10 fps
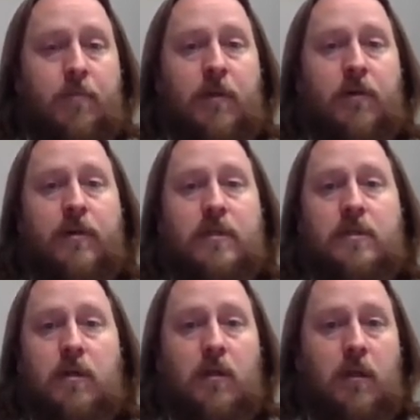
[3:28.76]
There
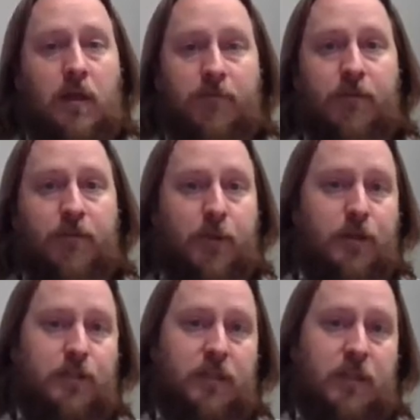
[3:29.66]
is a lot of
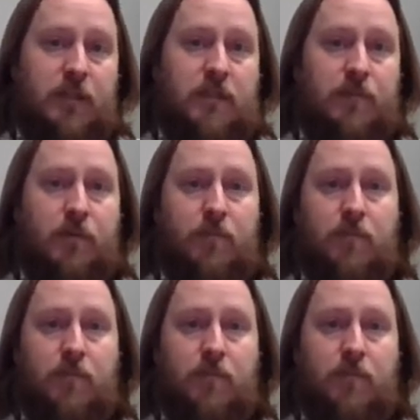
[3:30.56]
information that needs to be